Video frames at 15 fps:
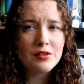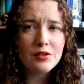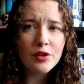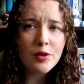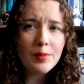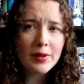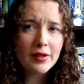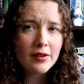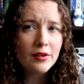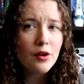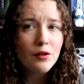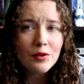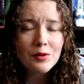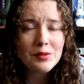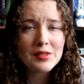dystopian
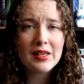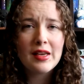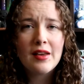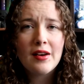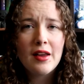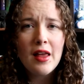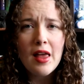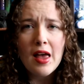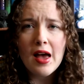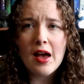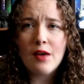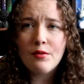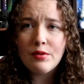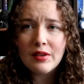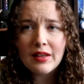novels can
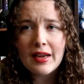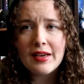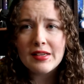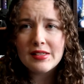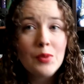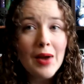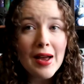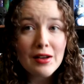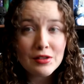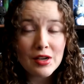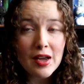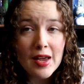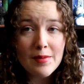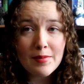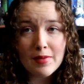relate to our
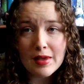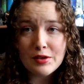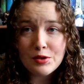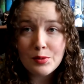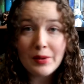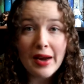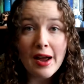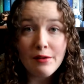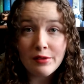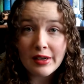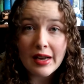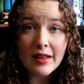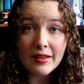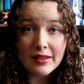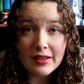time and to our
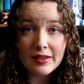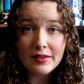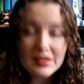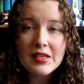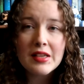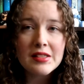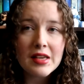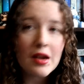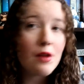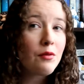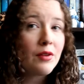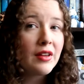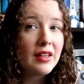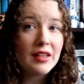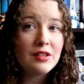reality. It sounds like a
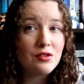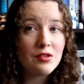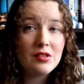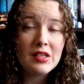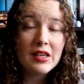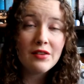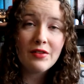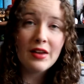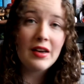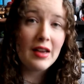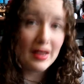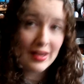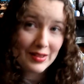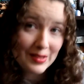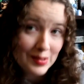really interesting event,
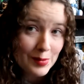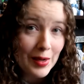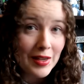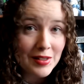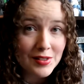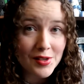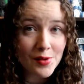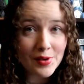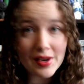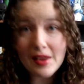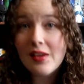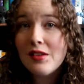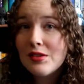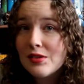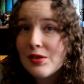hence why it's sold
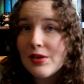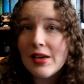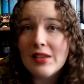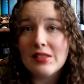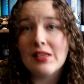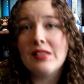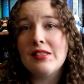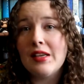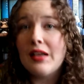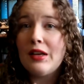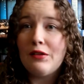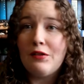out. So as I said,